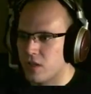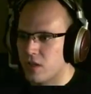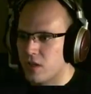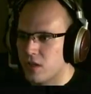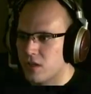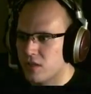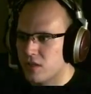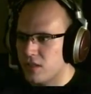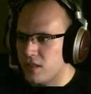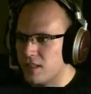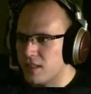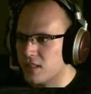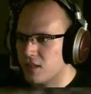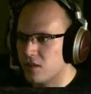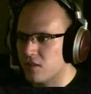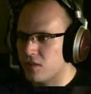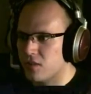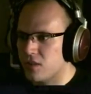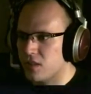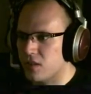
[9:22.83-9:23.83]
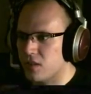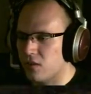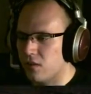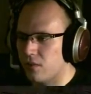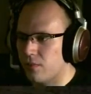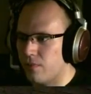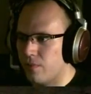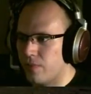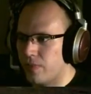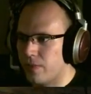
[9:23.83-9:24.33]
So that's a good deal.
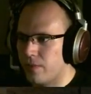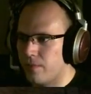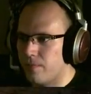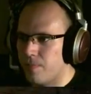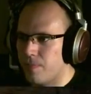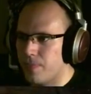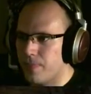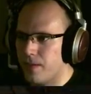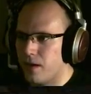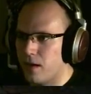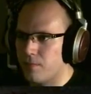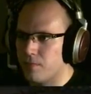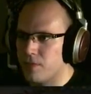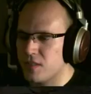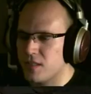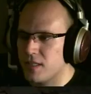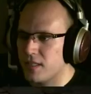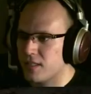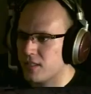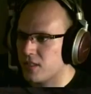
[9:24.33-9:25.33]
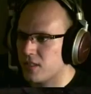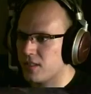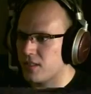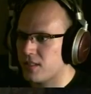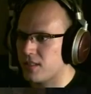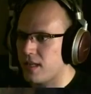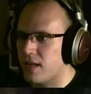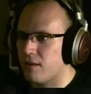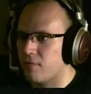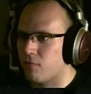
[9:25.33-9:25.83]
Um, this thing is going to
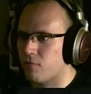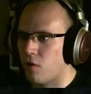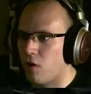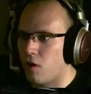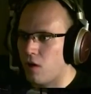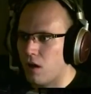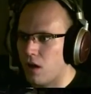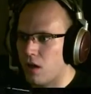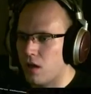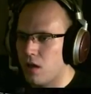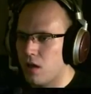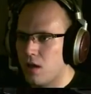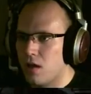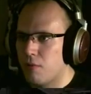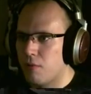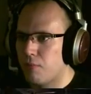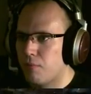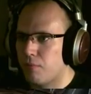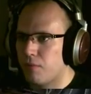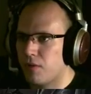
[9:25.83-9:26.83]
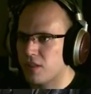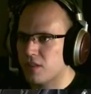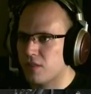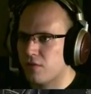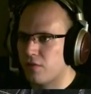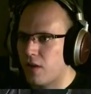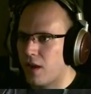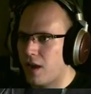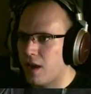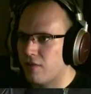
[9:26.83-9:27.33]
stay raw plus
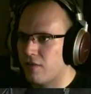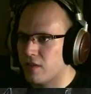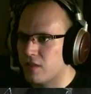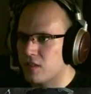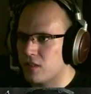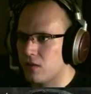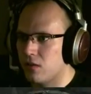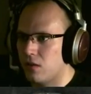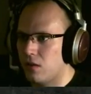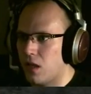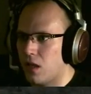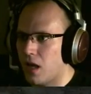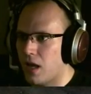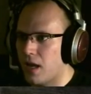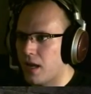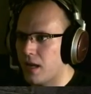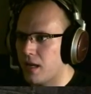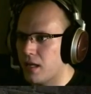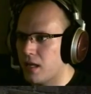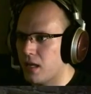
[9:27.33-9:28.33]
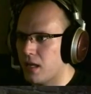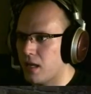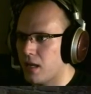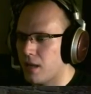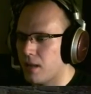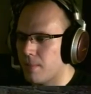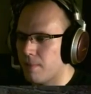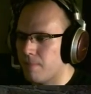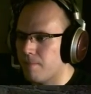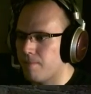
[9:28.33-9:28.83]
five until I
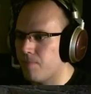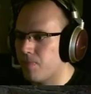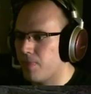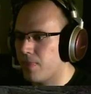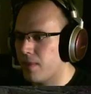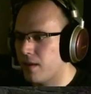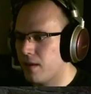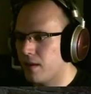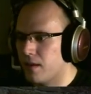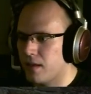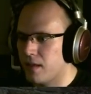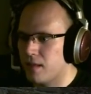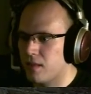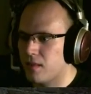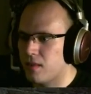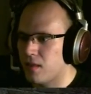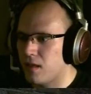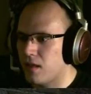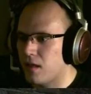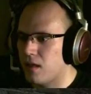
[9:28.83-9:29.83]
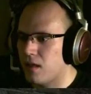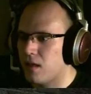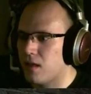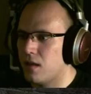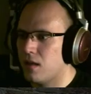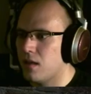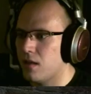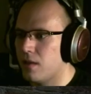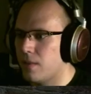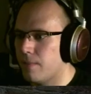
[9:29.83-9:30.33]
can get
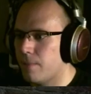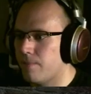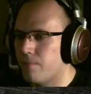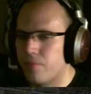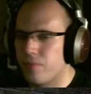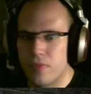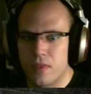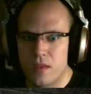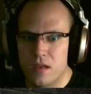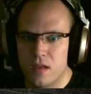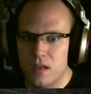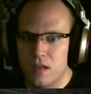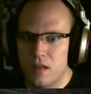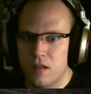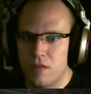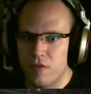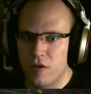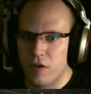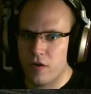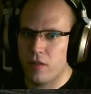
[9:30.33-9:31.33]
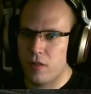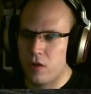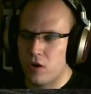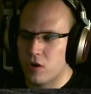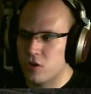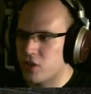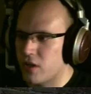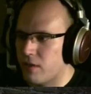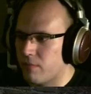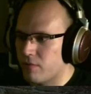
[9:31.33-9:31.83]
the very
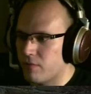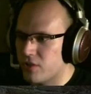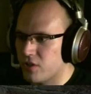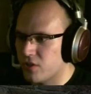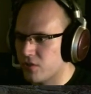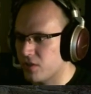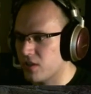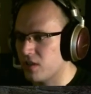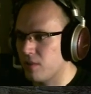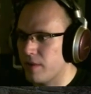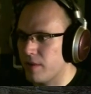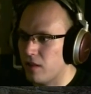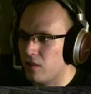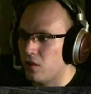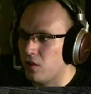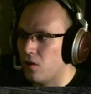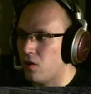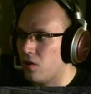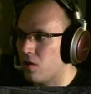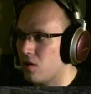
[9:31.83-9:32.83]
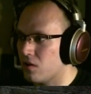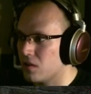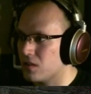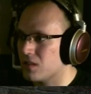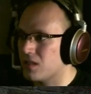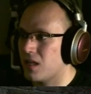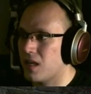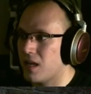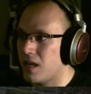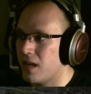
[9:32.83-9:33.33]
large ember. So it's going to be a long
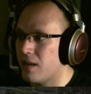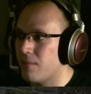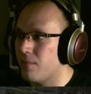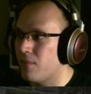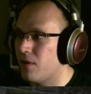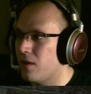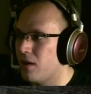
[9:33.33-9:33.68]
time